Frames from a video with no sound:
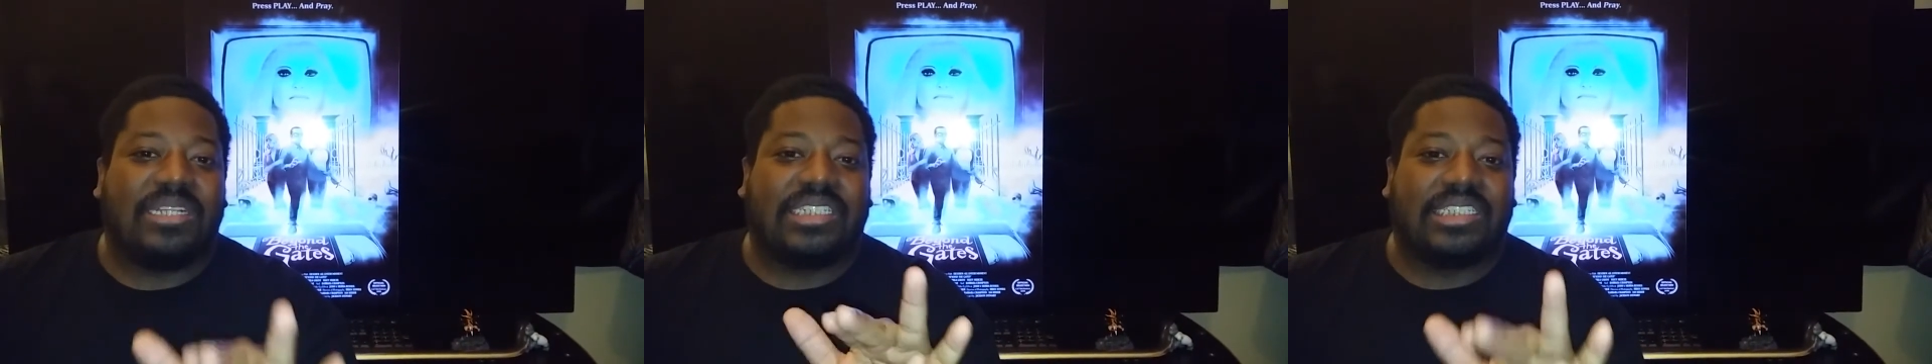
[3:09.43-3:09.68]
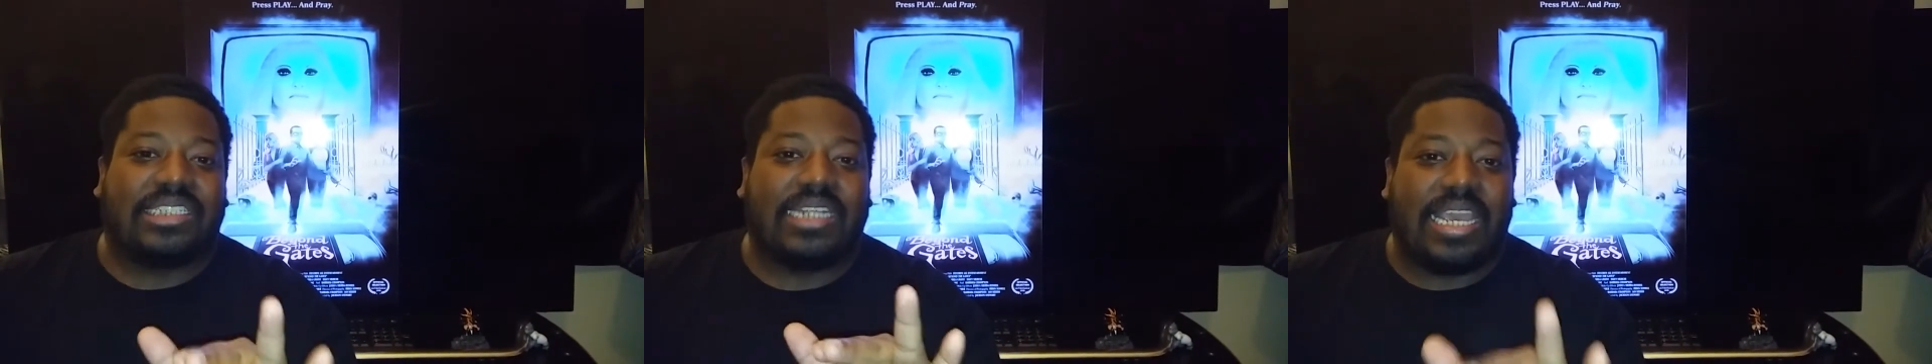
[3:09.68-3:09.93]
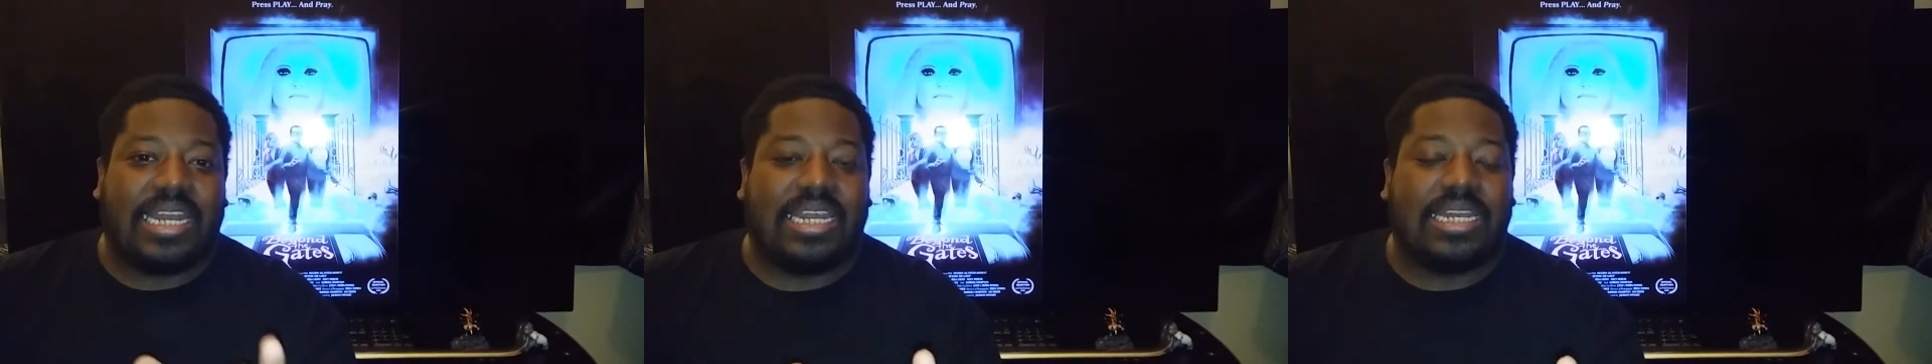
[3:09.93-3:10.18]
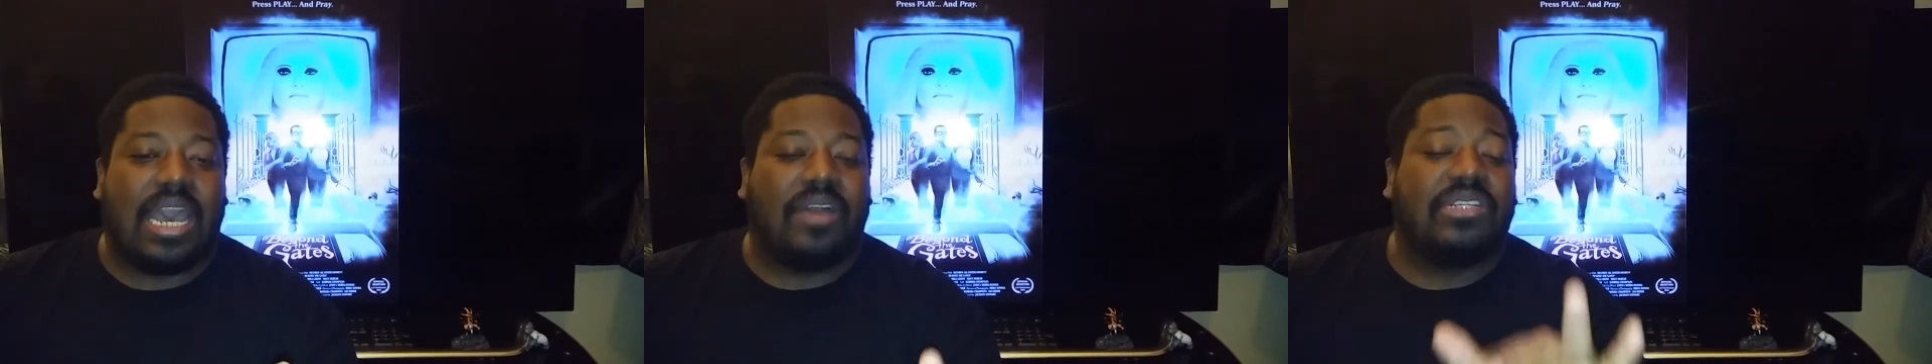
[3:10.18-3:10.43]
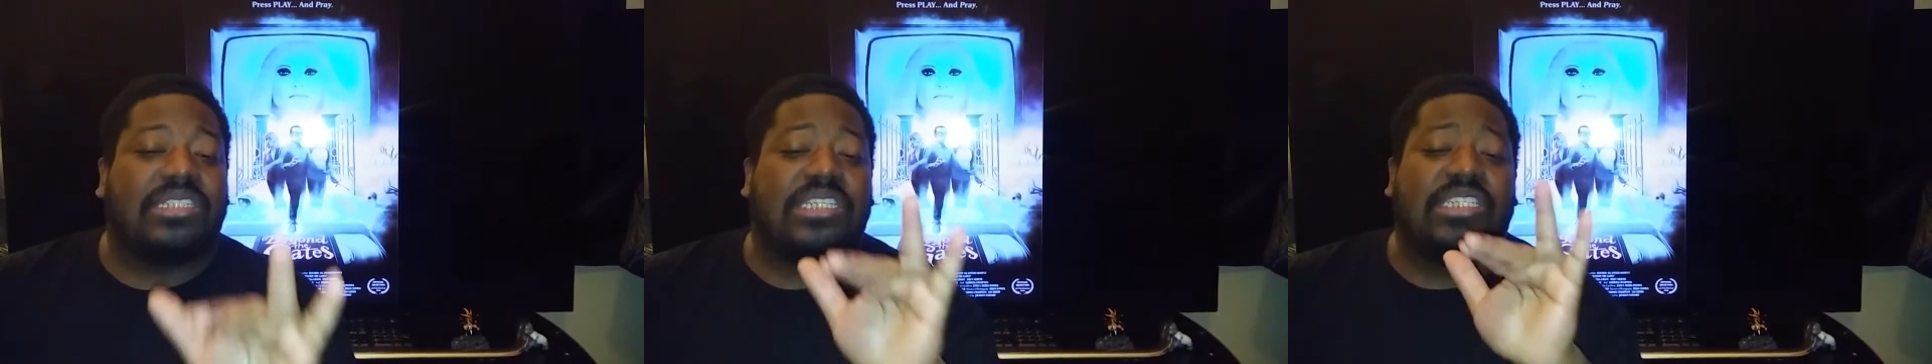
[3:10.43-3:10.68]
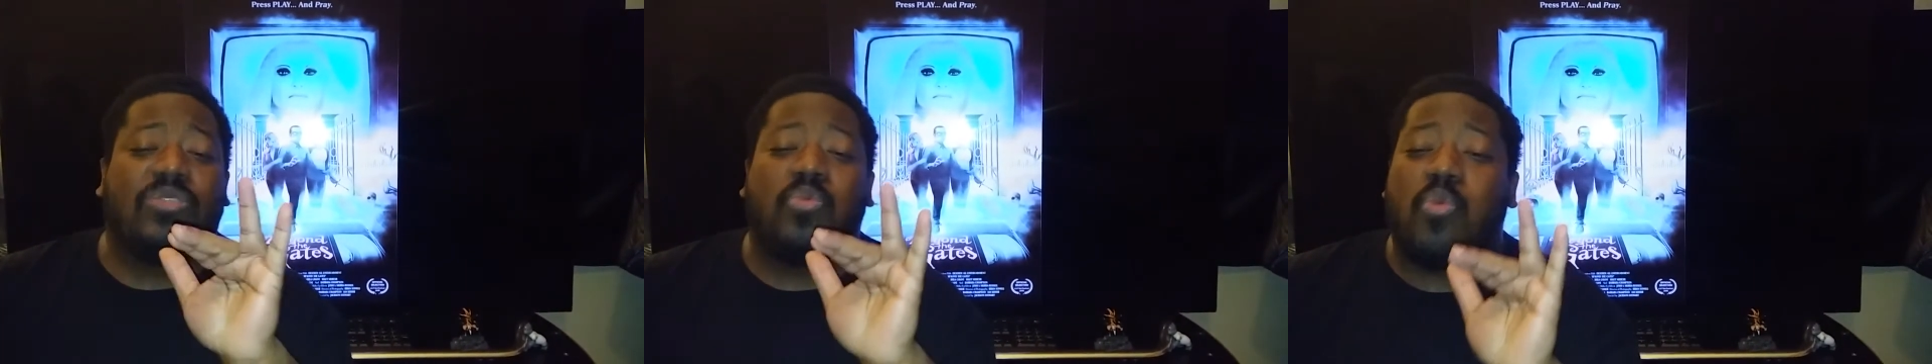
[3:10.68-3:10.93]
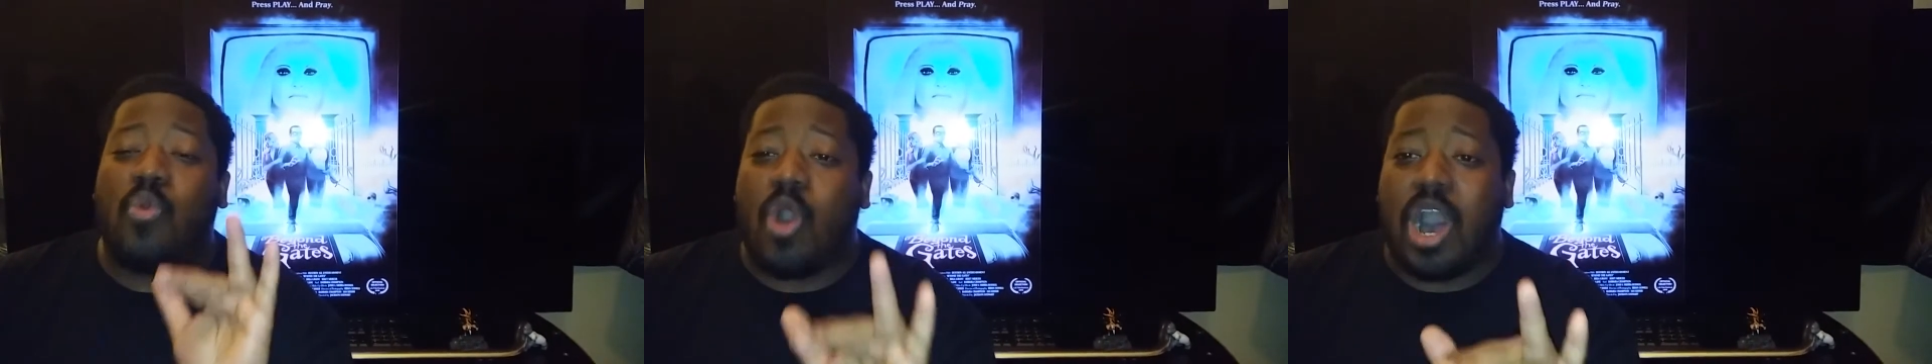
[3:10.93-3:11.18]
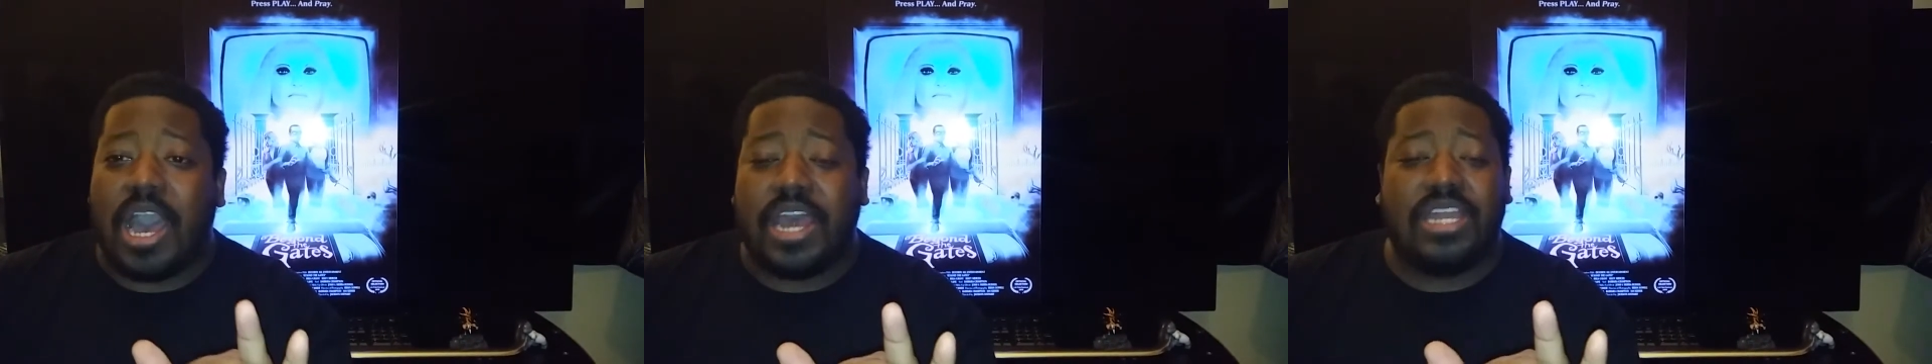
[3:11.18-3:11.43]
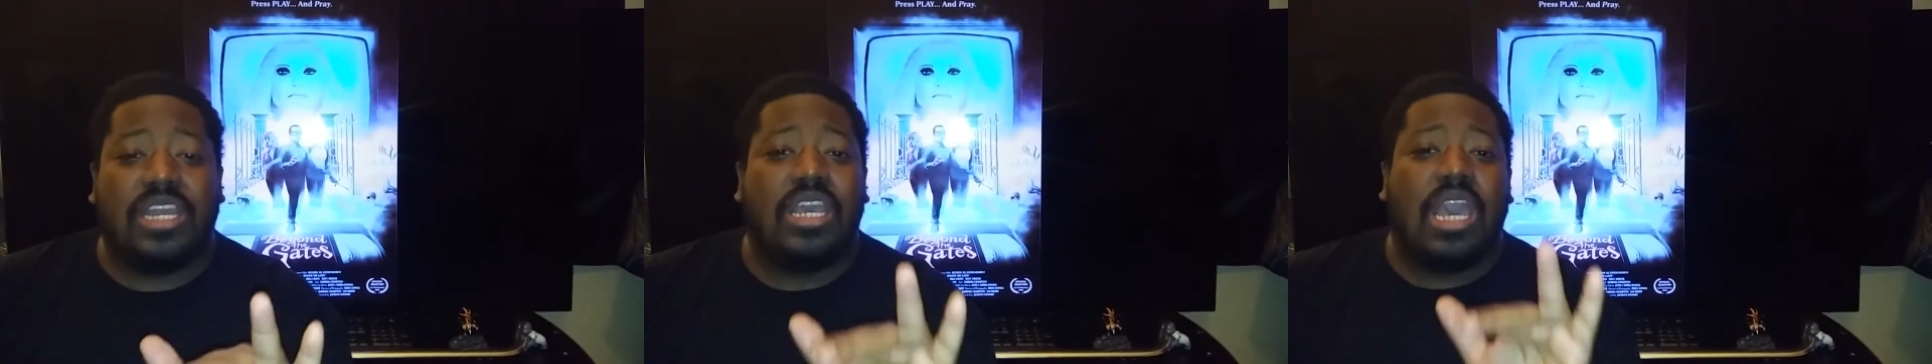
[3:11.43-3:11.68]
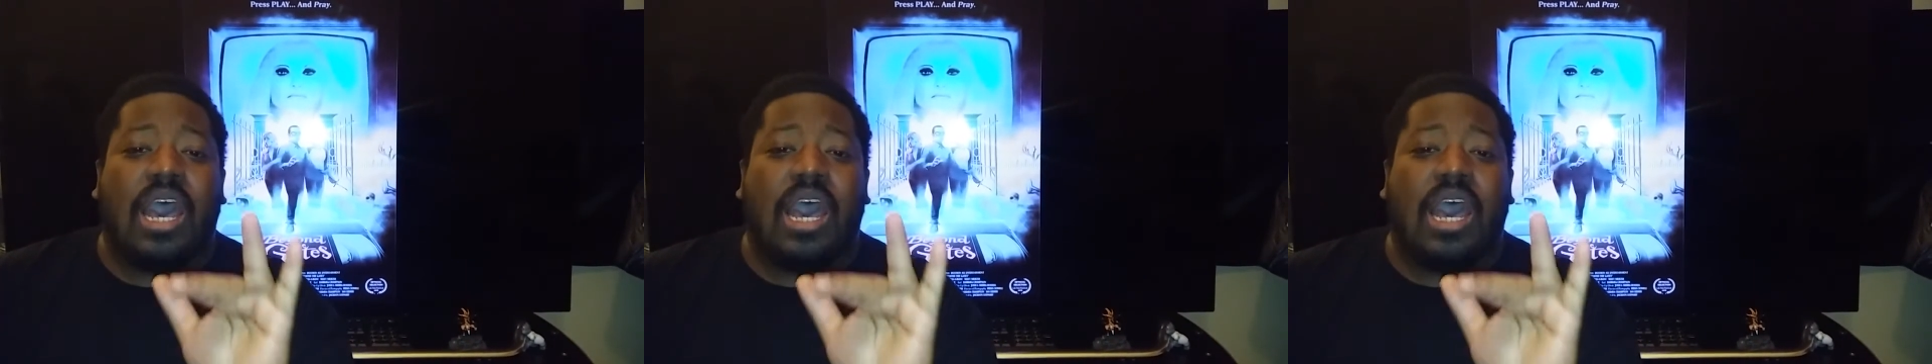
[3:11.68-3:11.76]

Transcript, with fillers: is this lady. Now this is one.